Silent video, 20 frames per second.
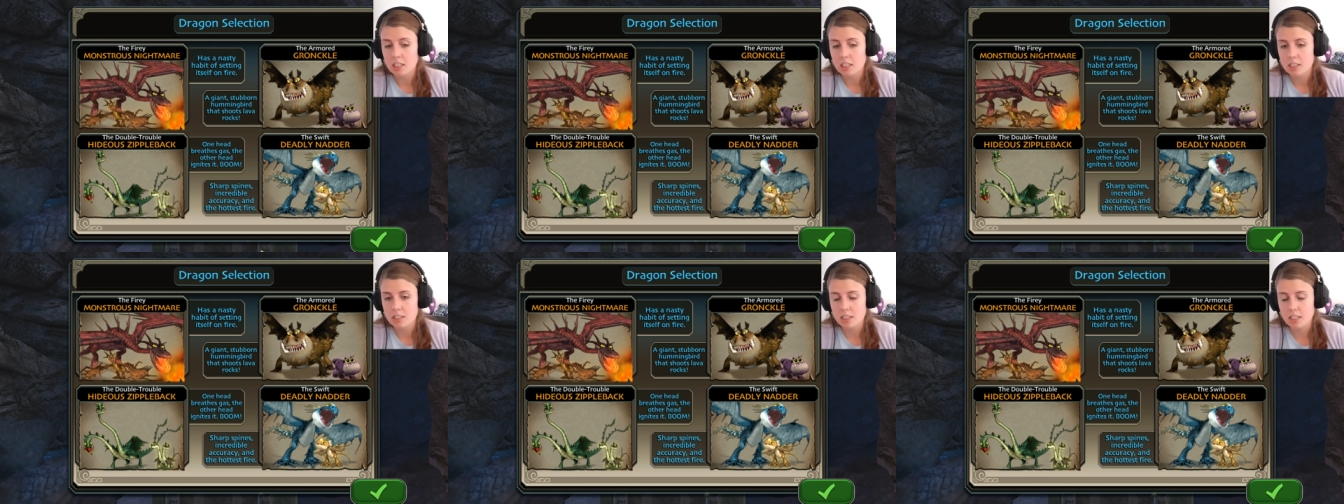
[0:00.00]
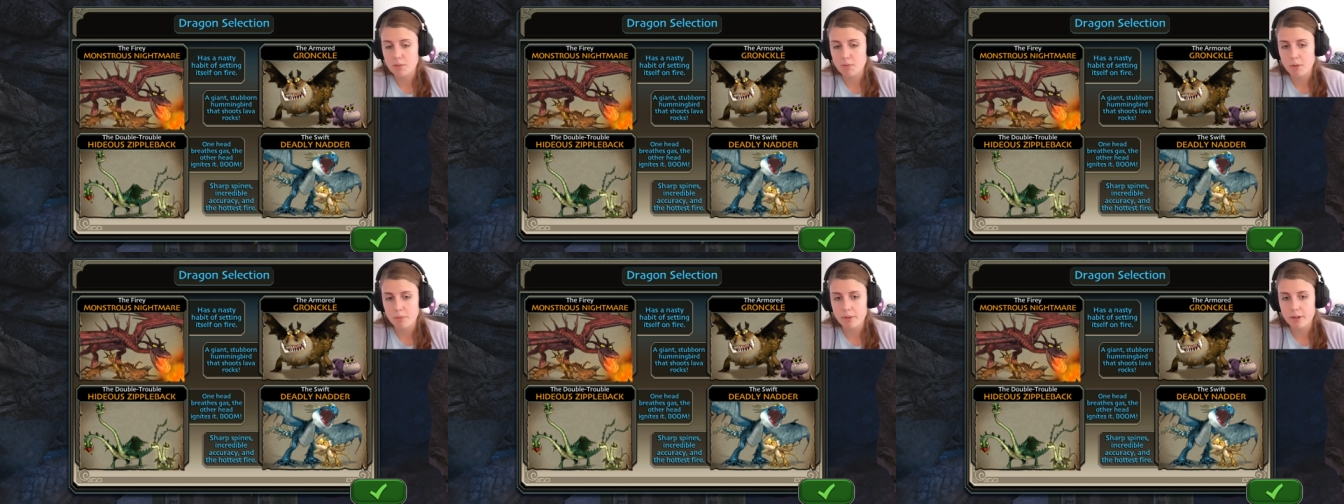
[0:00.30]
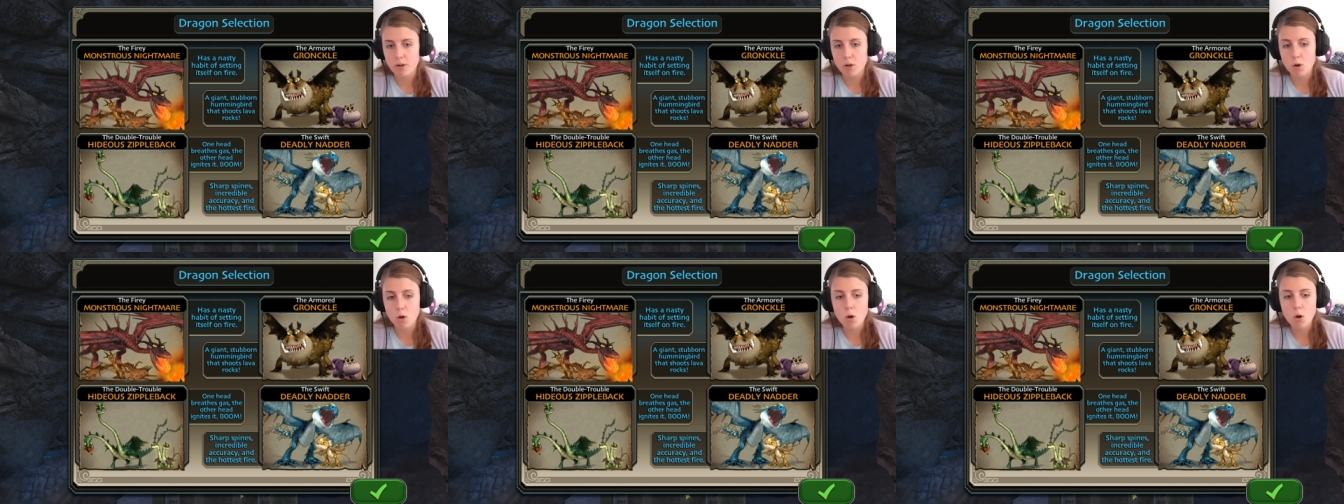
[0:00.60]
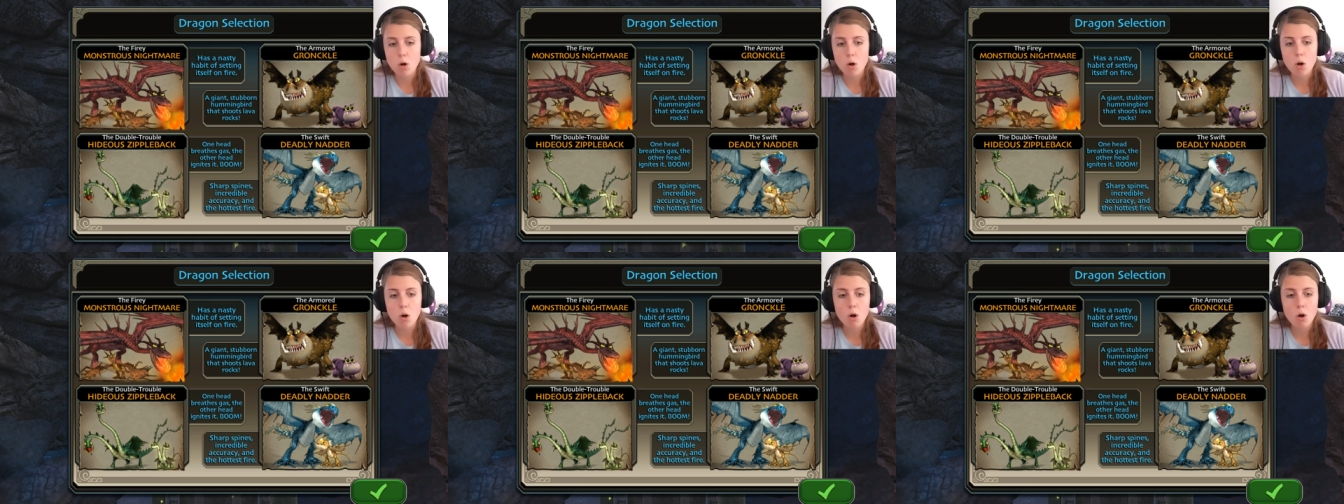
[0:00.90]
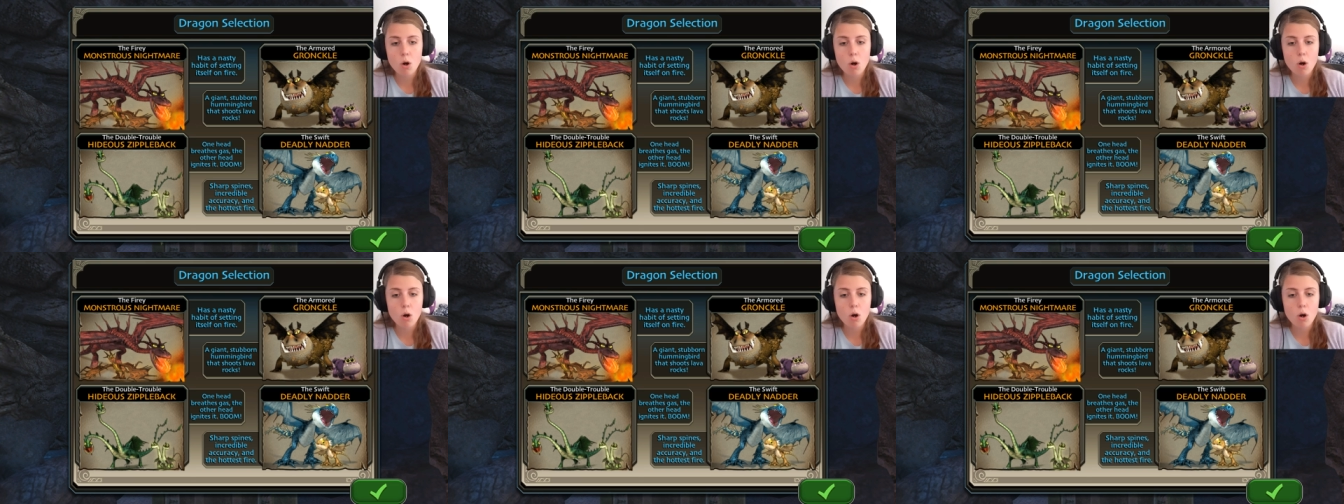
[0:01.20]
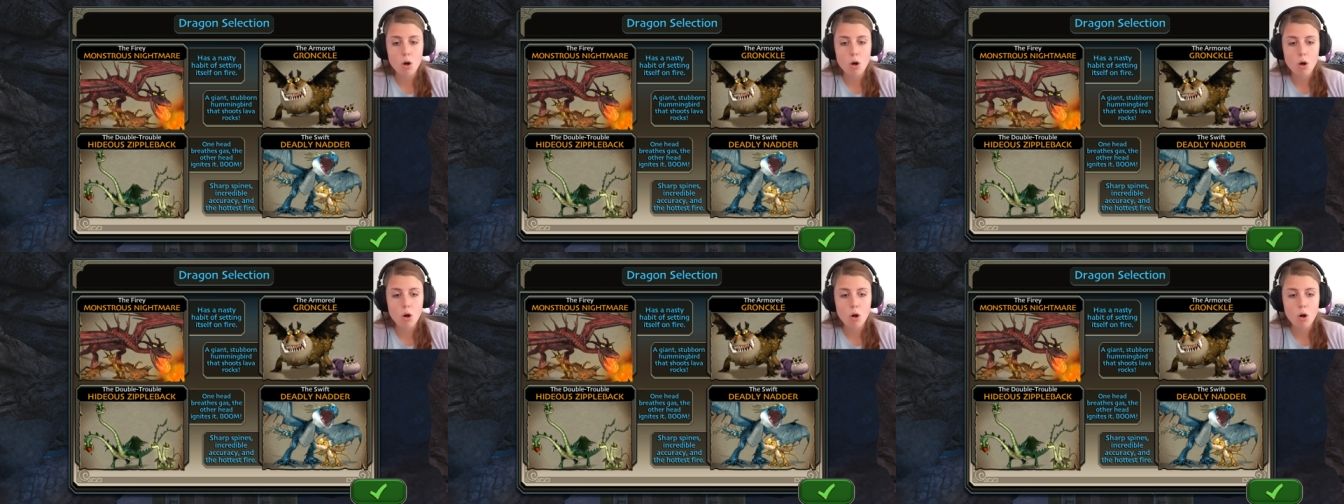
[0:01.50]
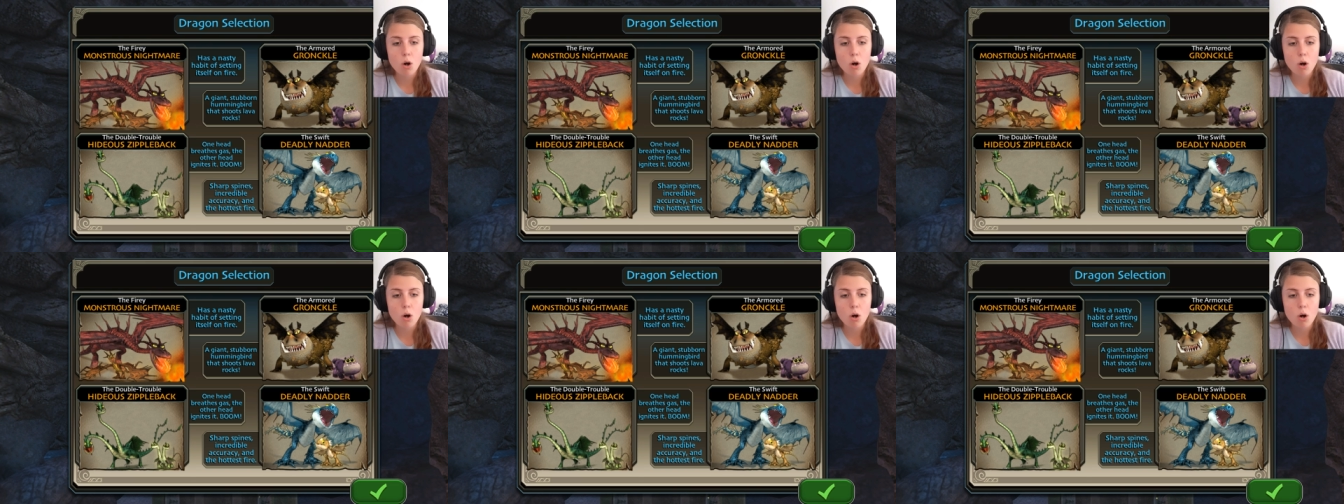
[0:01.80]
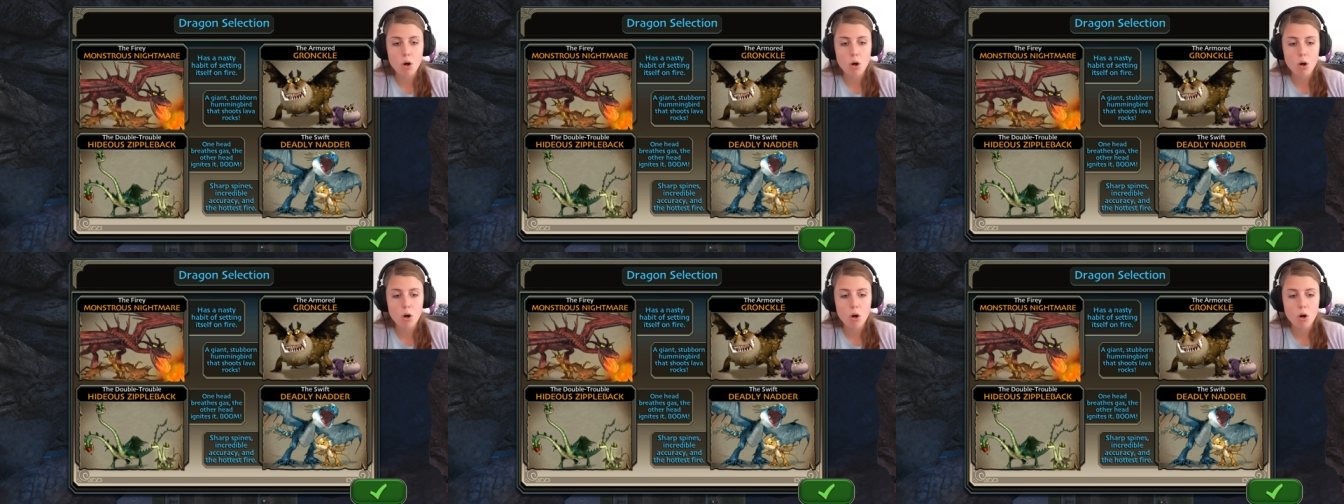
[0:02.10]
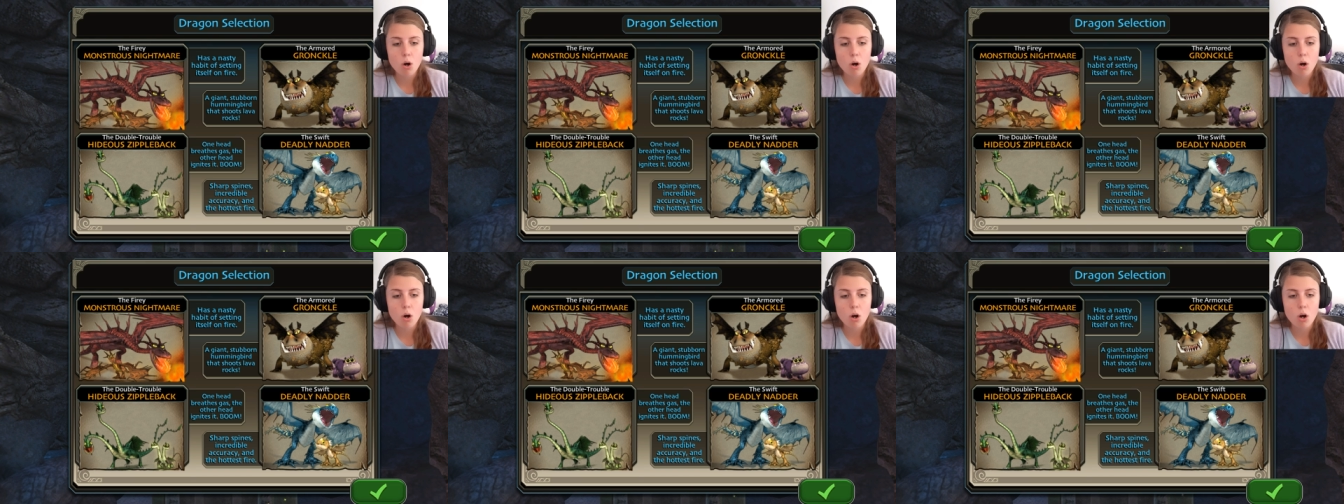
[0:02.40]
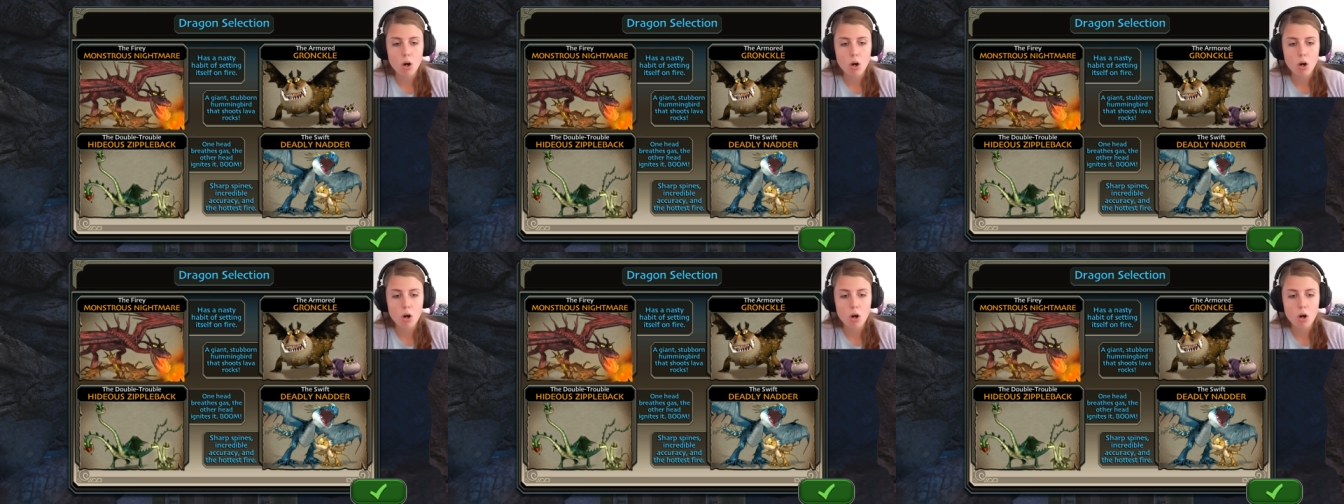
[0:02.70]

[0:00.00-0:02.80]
see where we... Oh!